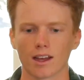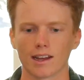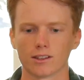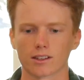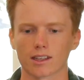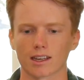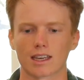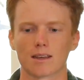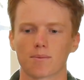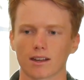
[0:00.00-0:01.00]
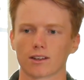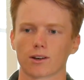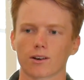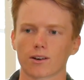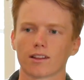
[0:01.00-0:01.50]
It's just like, keep
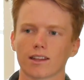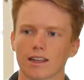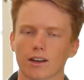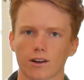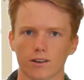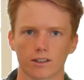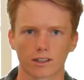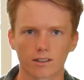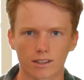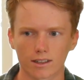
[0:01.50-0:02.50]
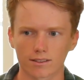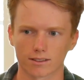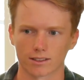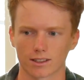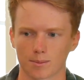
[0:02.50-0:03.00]
internally encouraging
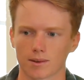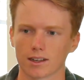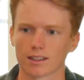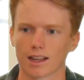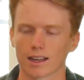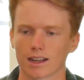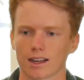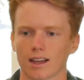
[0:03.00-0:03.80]
yourself, just being like,